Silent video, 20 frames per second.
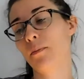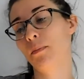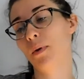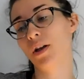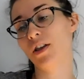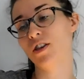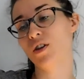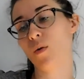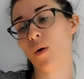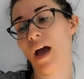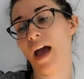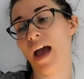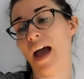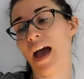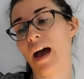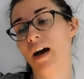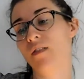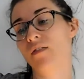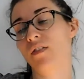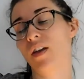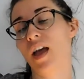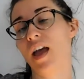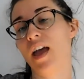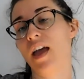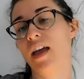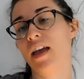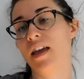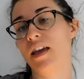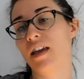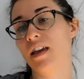but you have
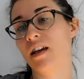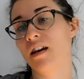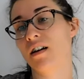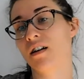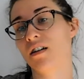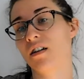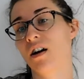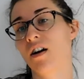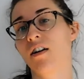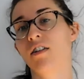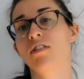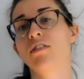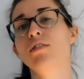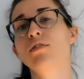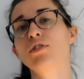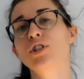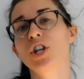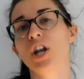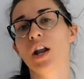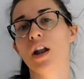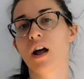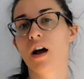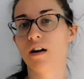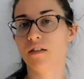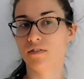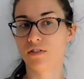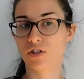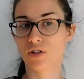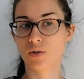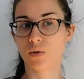a occlusion
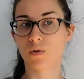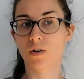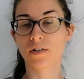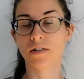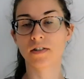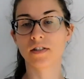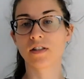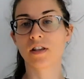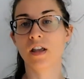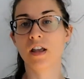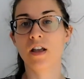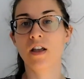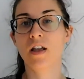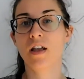of sorts